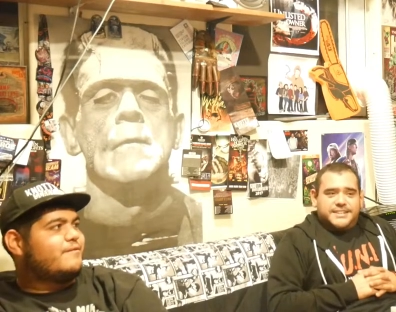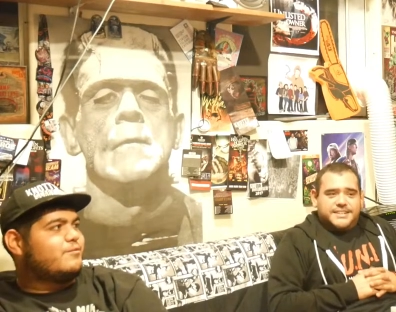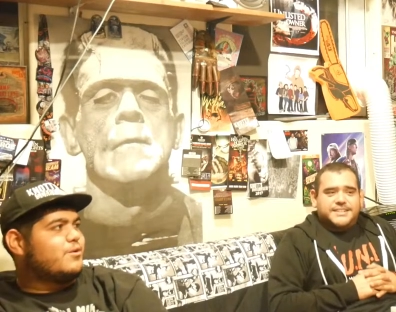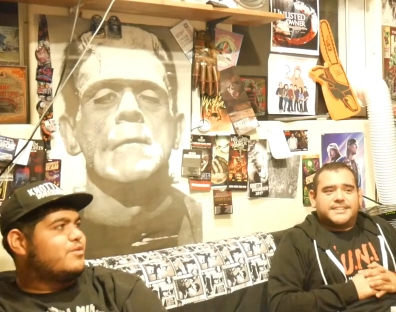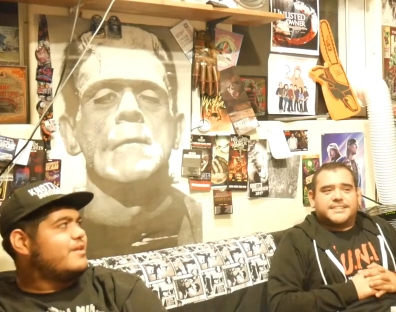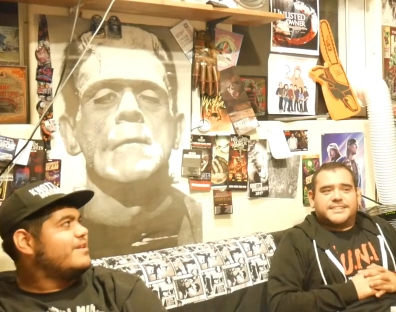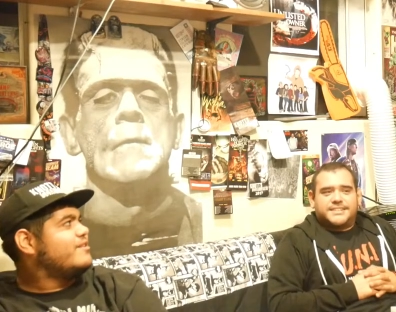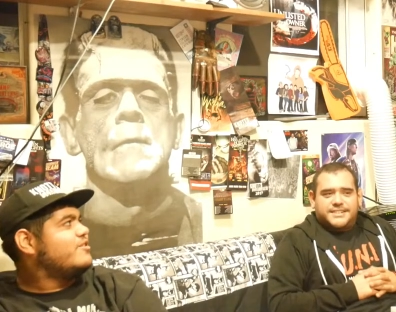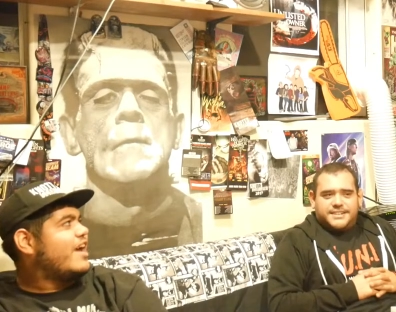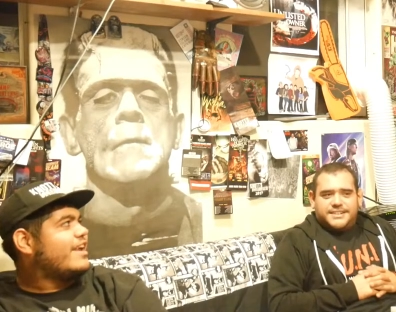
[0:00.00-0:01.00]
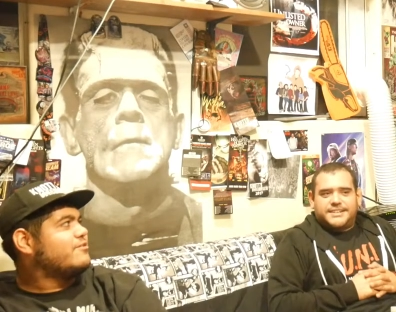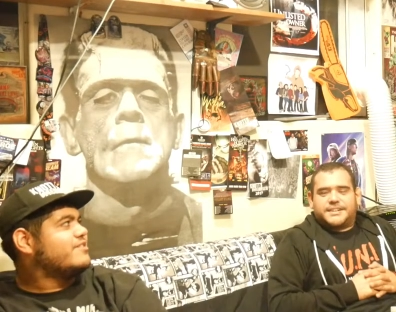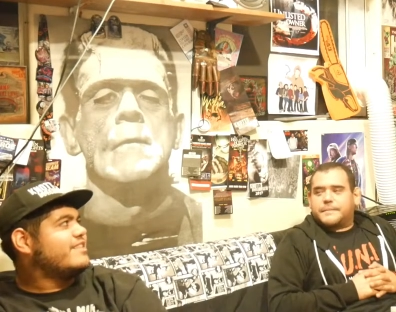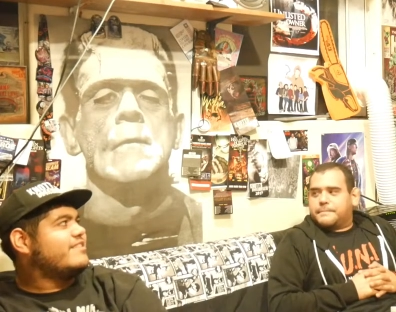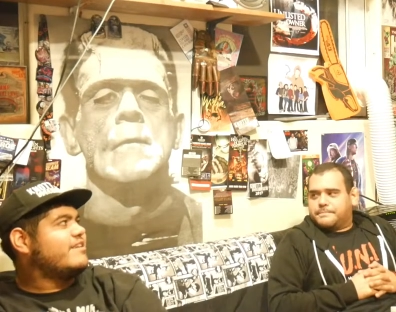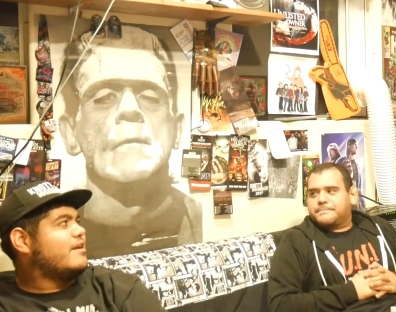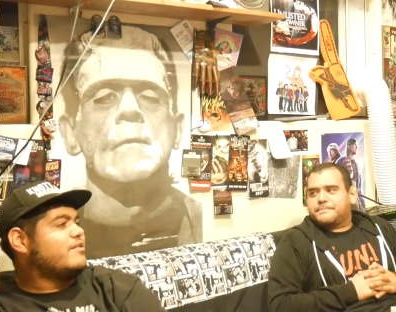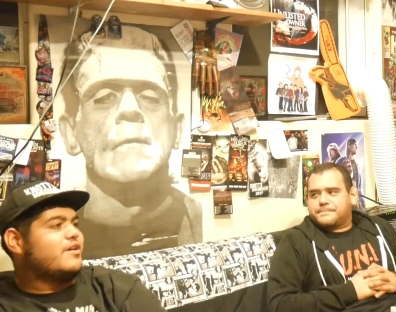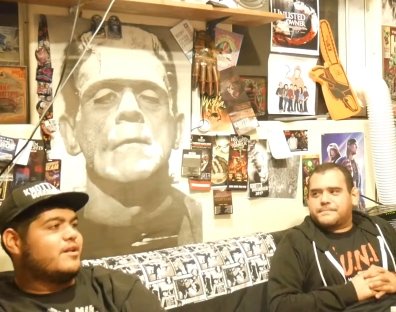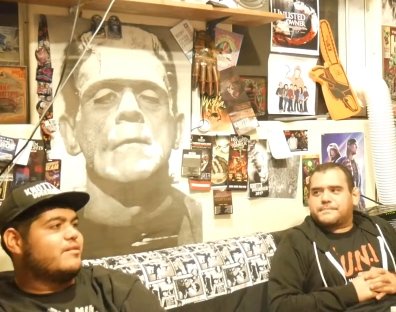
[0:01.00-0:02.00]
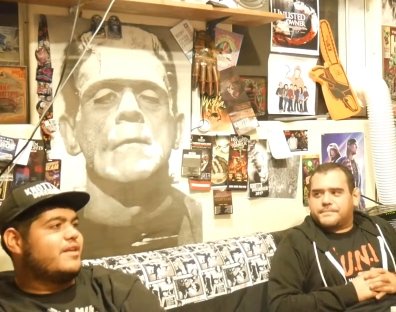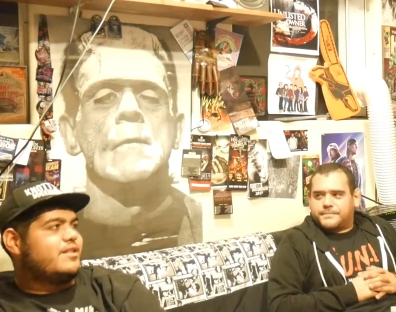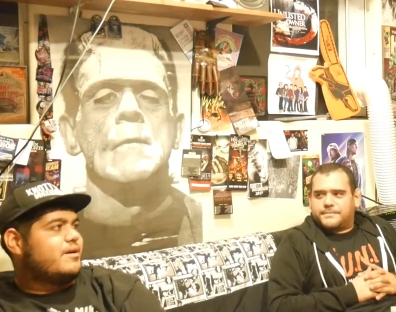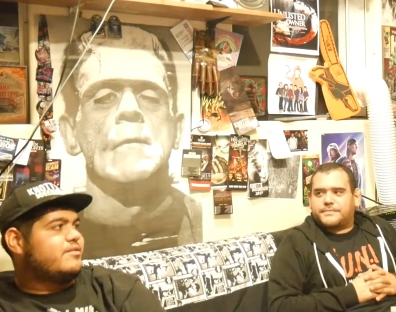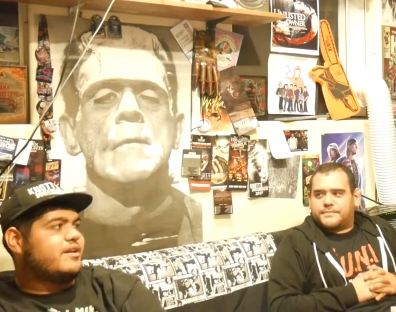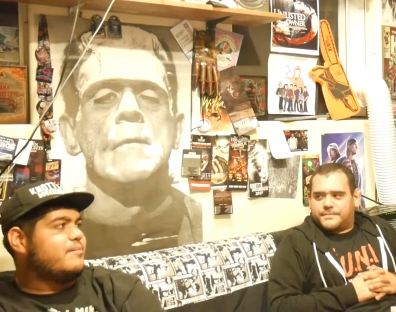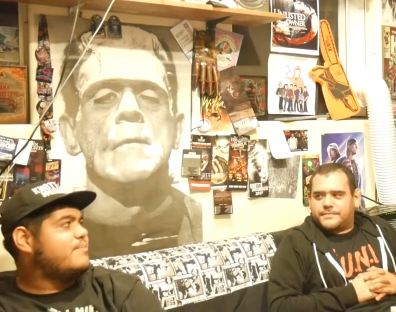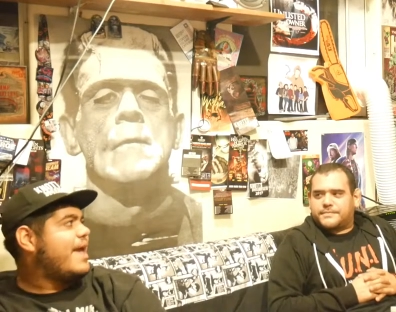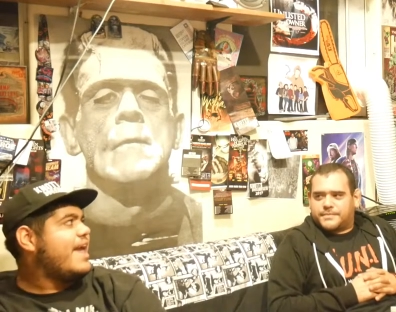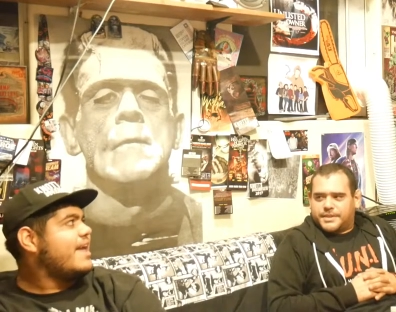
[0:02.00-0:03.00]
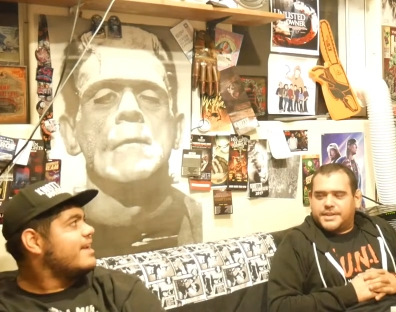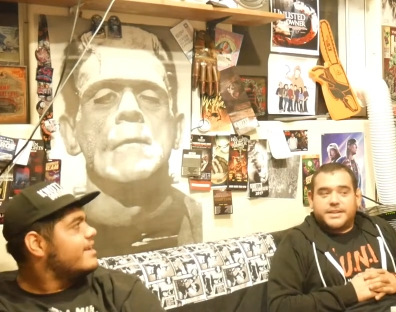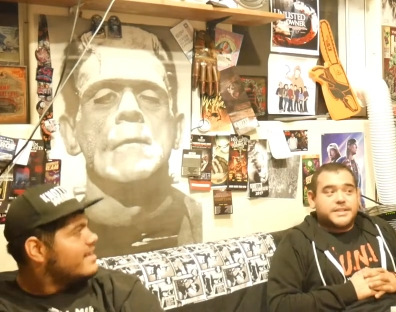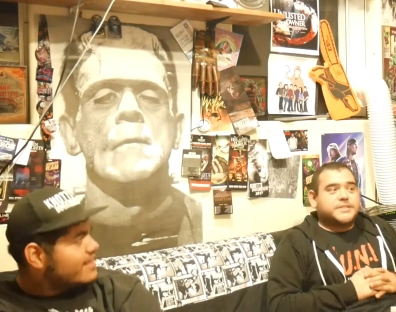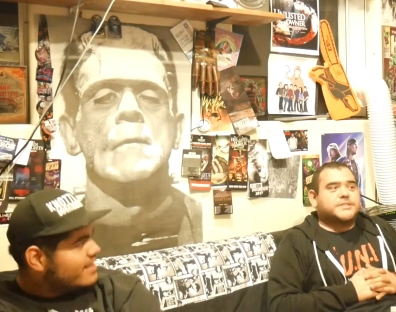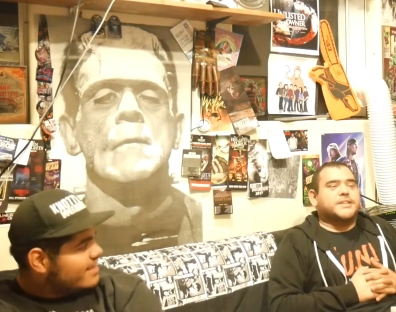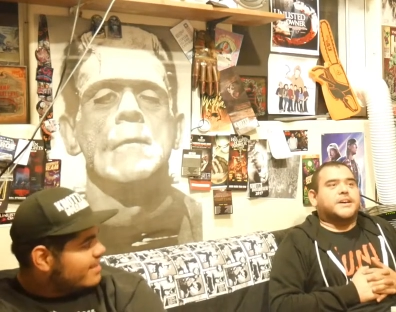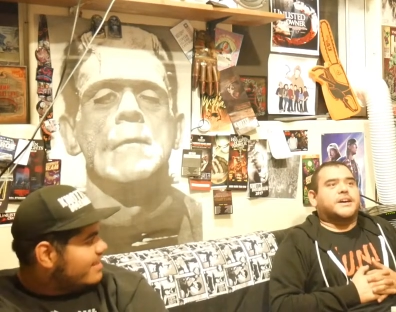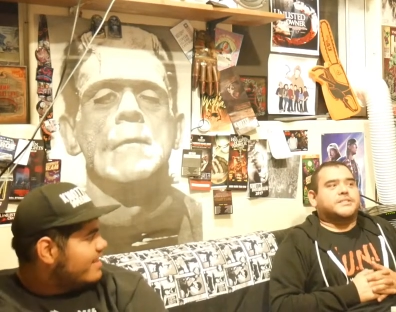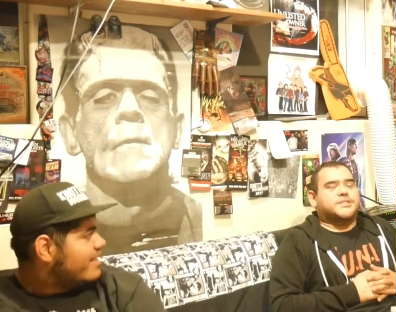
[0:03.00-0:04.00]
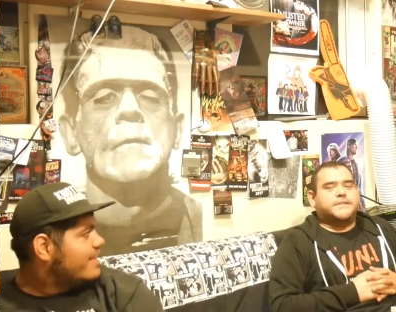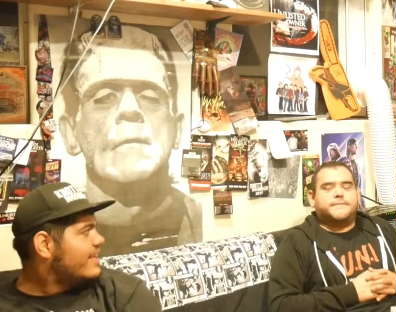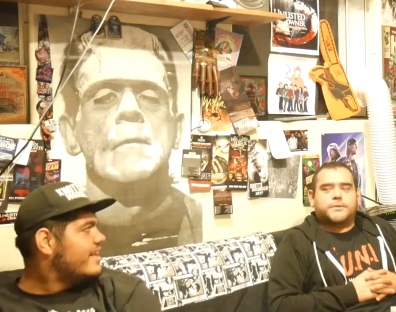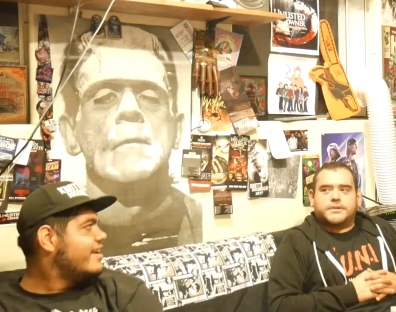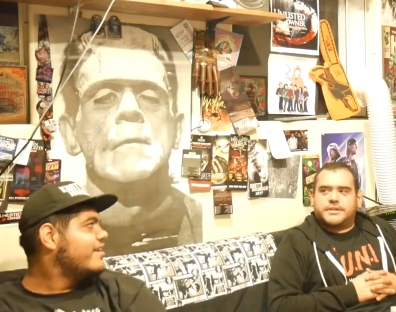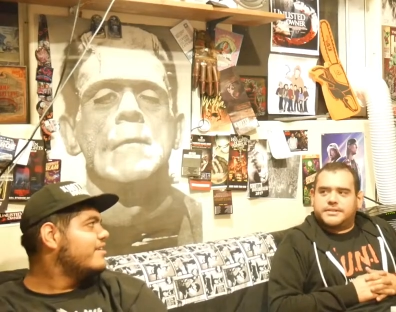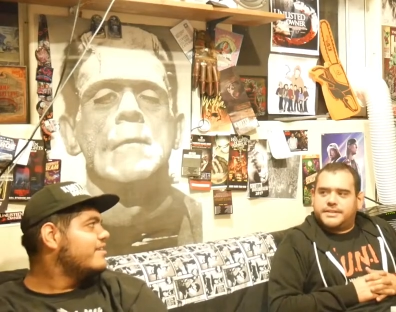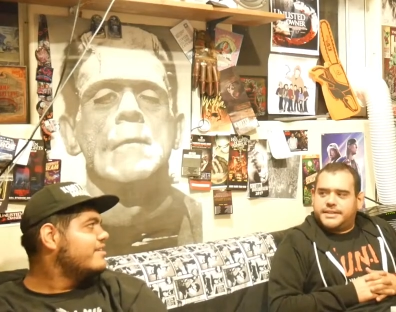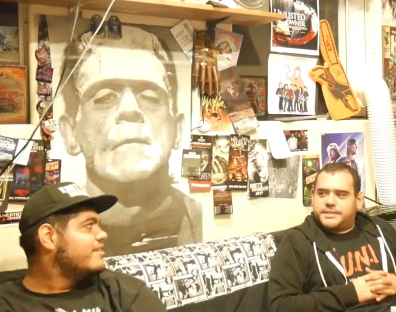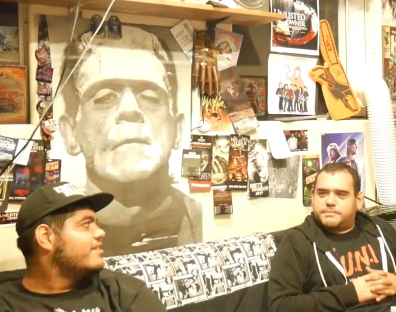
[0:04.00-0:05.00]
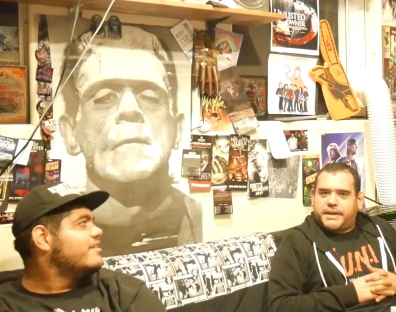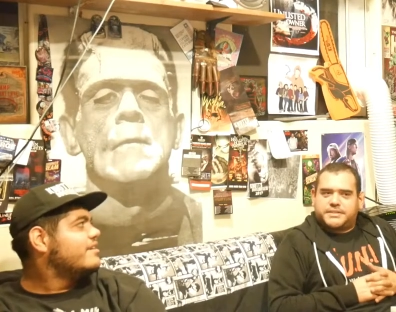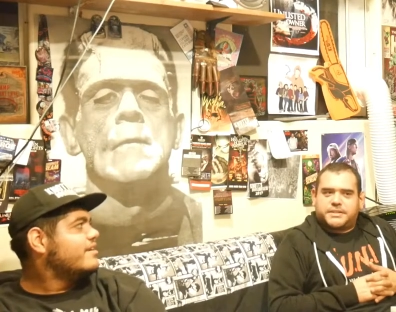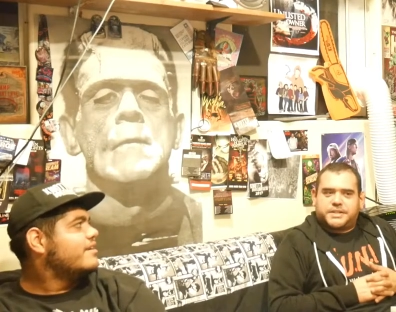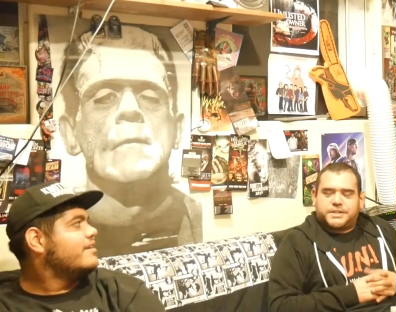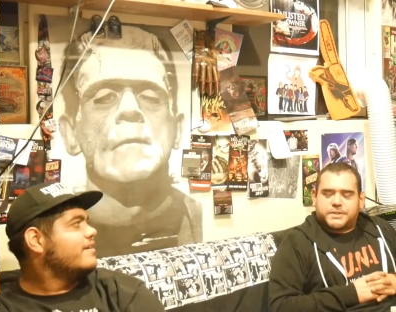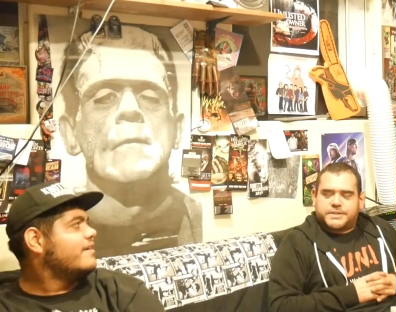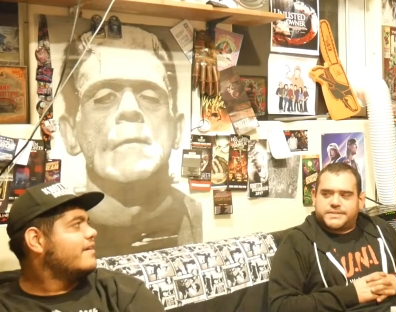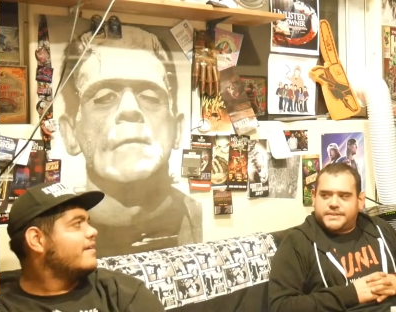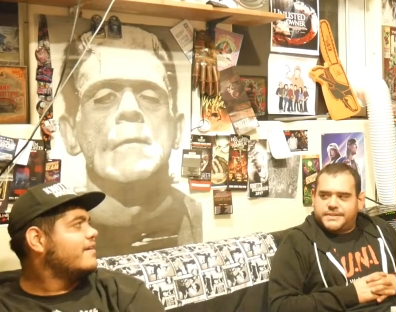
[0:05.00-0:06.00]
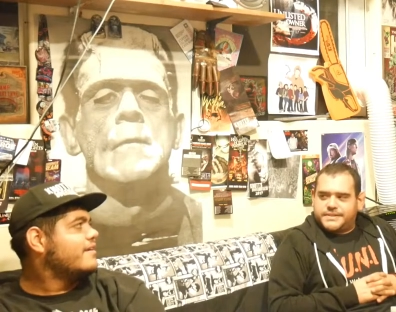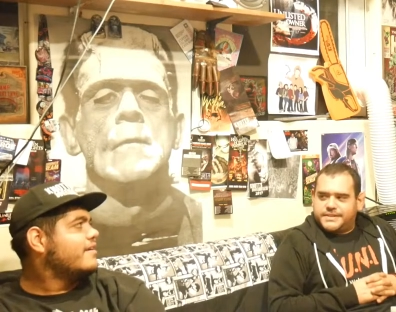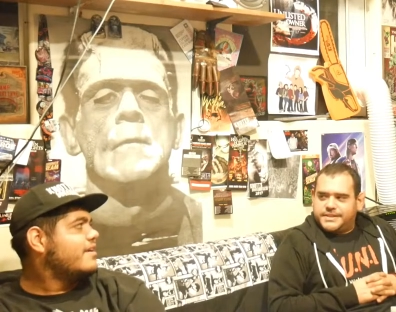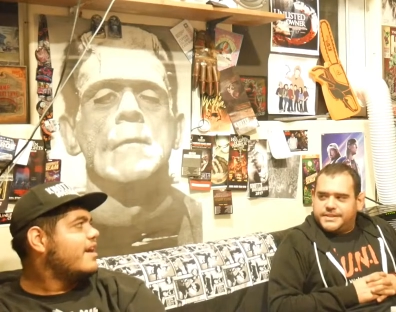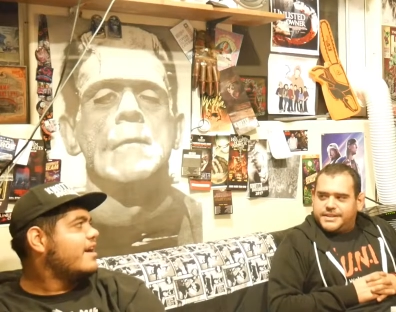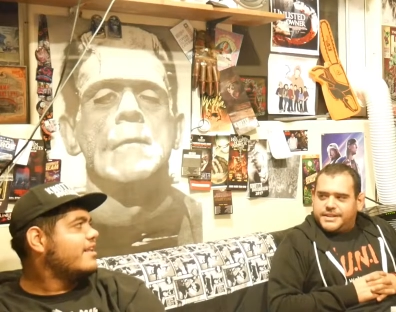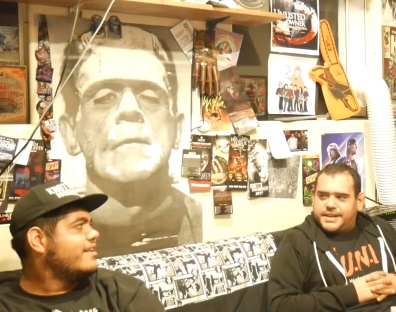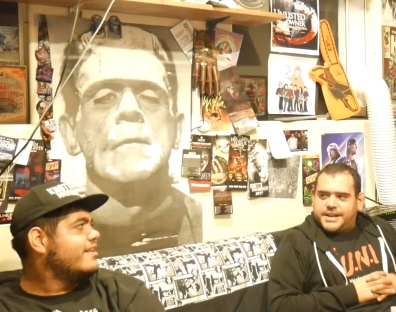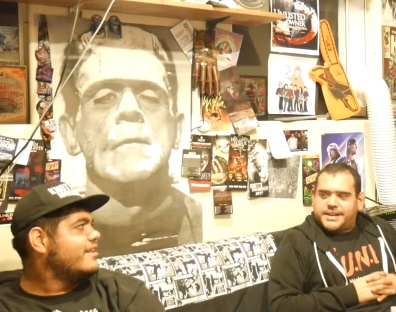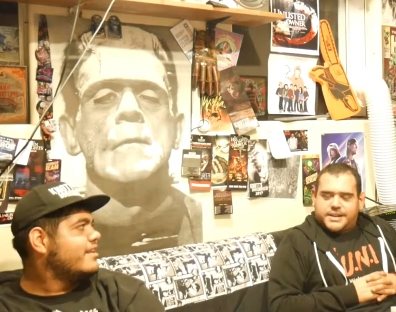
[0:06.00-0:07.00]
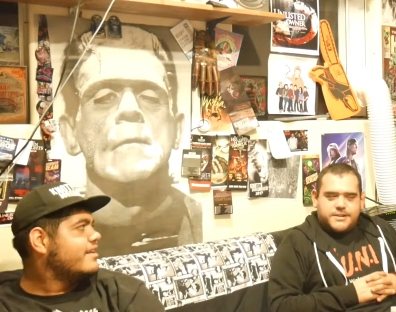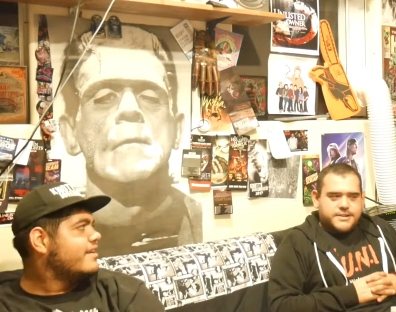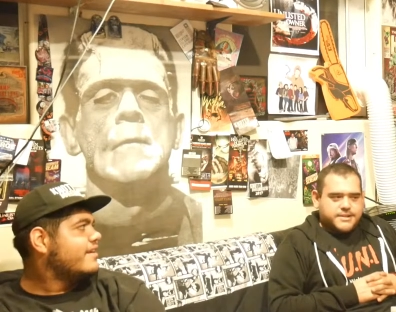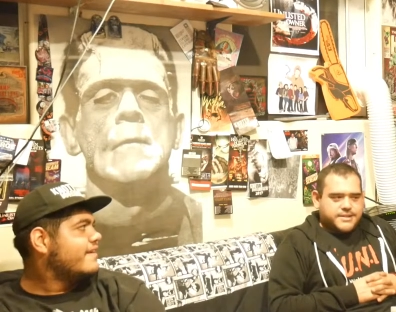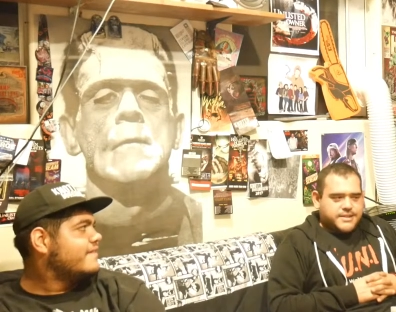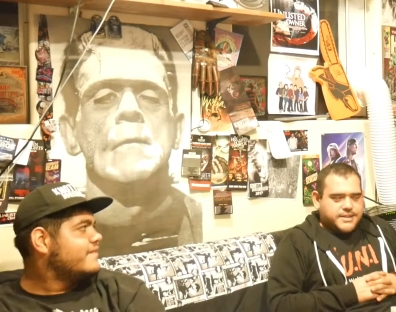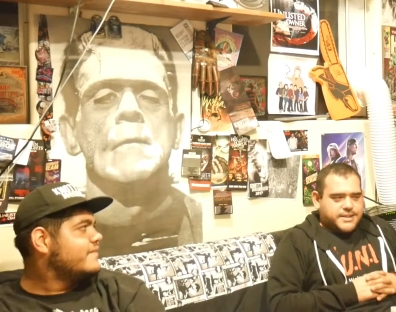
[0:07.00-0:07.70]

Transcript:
Speaker 1: Ruth and Jackie were saying they've mm-hmm. done a ton of they a ton of bangs. little bangs, yeah.
Speaker 2: C four is C4. basically currency Yeah. at, at Haunt.